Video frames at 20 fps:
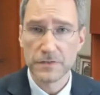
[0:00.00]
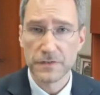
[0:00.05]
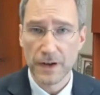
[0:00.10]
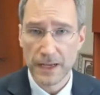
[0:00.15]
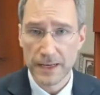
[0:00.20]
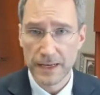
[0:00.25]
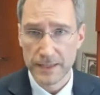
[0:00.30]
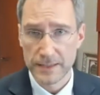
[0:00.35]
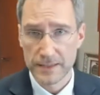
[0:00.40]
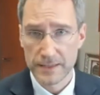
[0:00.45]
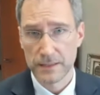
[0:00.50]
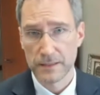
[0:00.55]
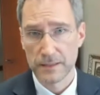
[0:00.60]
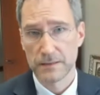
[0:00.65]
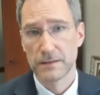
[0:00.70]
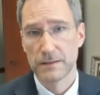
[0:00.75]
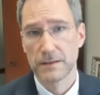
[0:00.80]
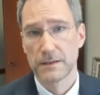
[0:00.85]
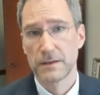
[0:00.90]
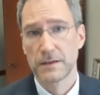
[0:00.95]
financing
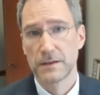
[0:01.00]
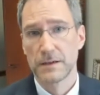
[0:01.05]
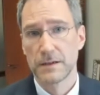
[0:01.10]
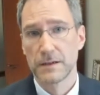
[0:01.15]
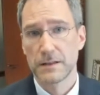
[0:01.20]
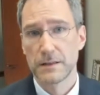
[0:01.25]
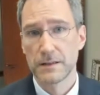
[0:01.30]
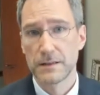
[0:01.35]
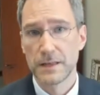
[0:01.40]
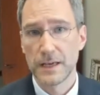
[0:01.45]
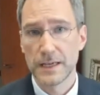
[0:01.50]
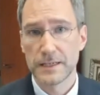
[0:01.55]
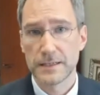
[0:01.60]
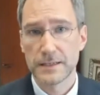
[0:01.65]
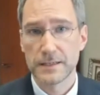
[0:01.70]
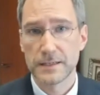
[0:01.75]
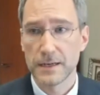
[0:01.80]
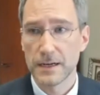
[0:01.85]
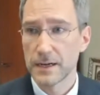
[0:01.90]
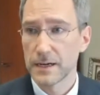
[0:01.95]

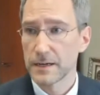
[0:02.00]
that